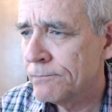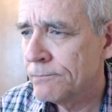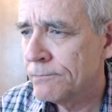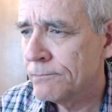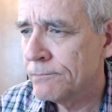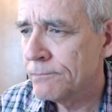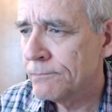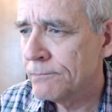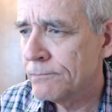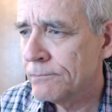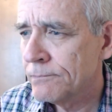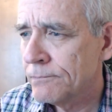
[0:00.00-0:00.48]

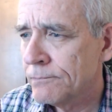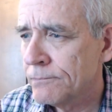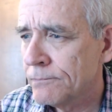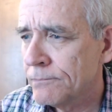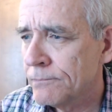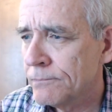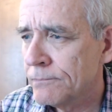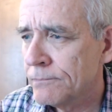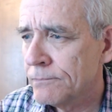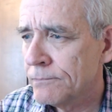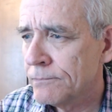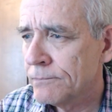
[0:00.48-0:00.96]
hi
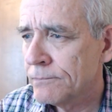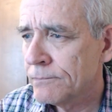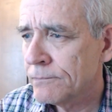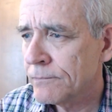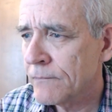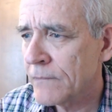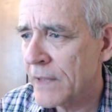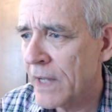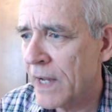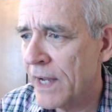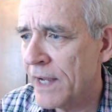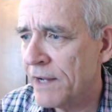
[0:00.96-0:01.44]
from
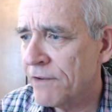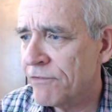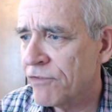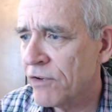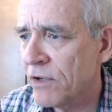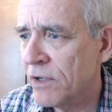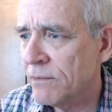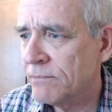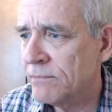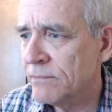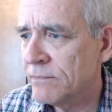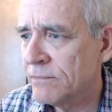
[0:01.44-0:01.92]

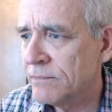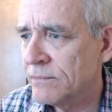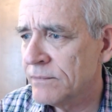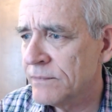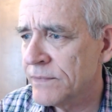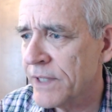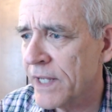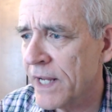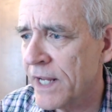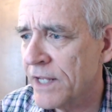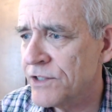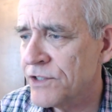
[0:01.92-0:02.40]
Tanzania,
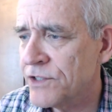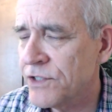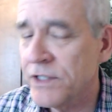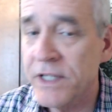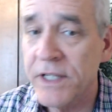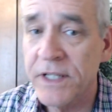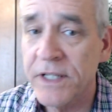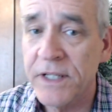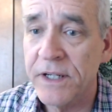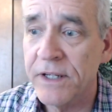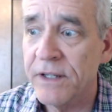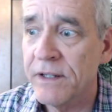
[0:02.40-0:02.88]

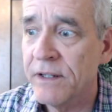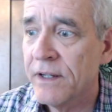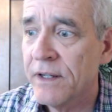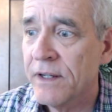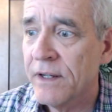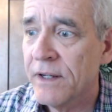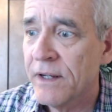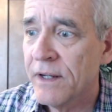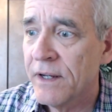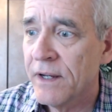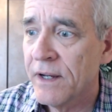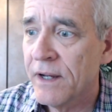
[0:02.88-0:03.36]
uh,
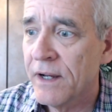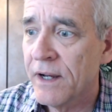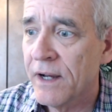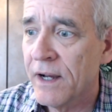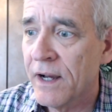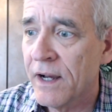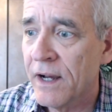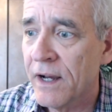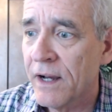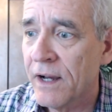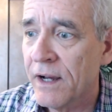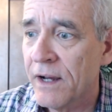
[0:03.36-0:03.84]
Riskid
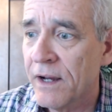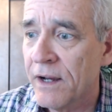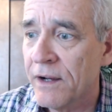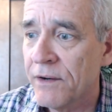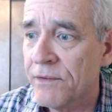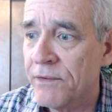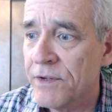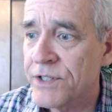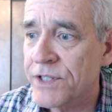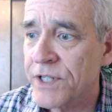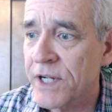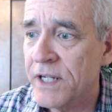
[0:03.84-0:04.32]
Brown.
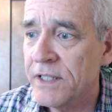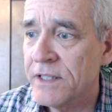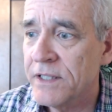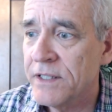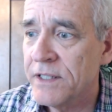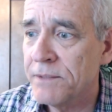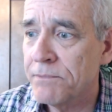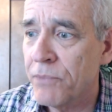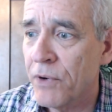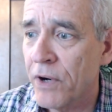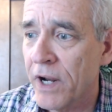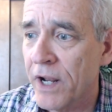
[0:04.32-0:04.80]

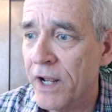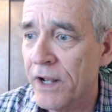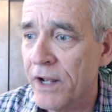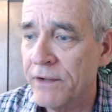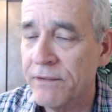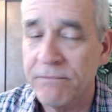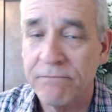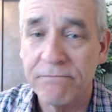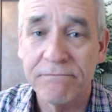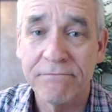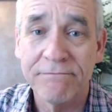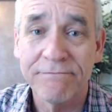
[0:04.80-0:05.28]
Great,
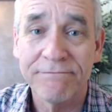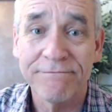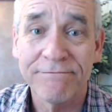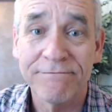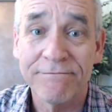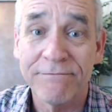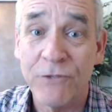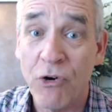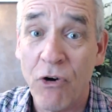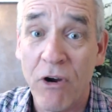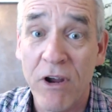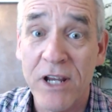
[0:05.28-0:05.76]
awesome,
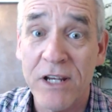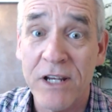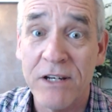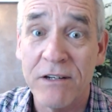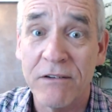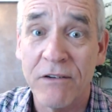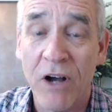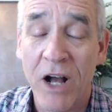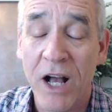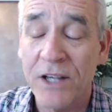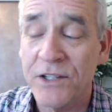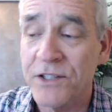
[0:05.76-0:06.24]
so
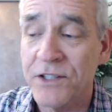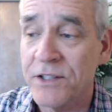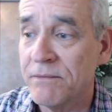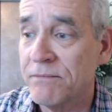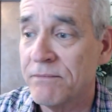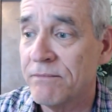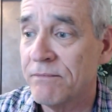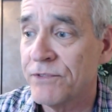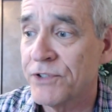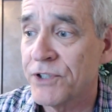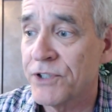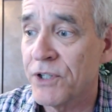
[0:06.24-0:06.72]
wonderful to have
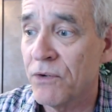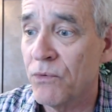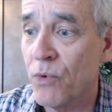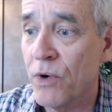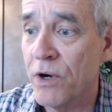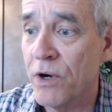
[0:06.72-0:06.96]
you here.